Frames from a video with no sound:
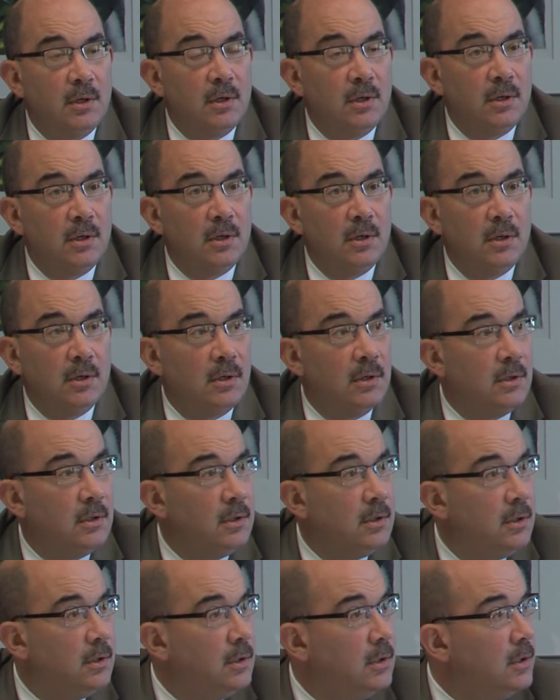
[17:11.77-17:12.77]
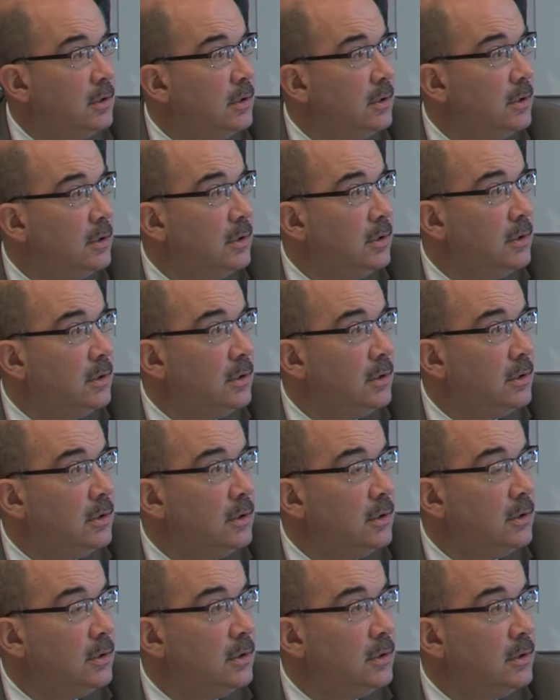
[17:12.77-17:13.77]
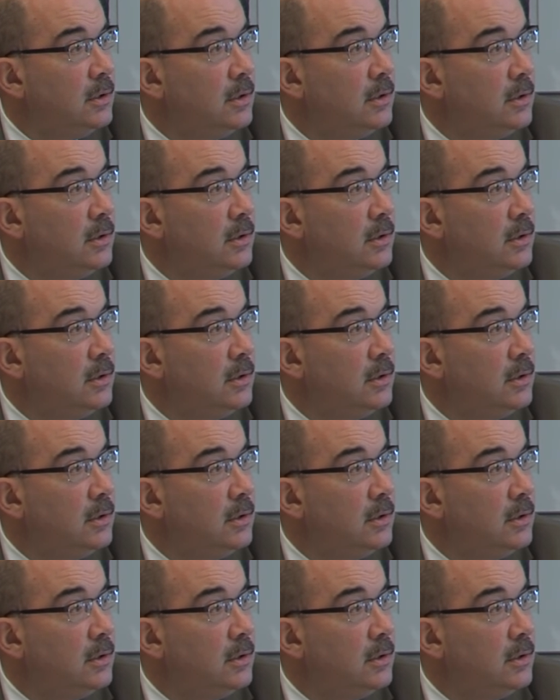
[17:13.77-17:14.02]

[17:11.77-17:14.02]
Delegate Frick said it's up to $30 million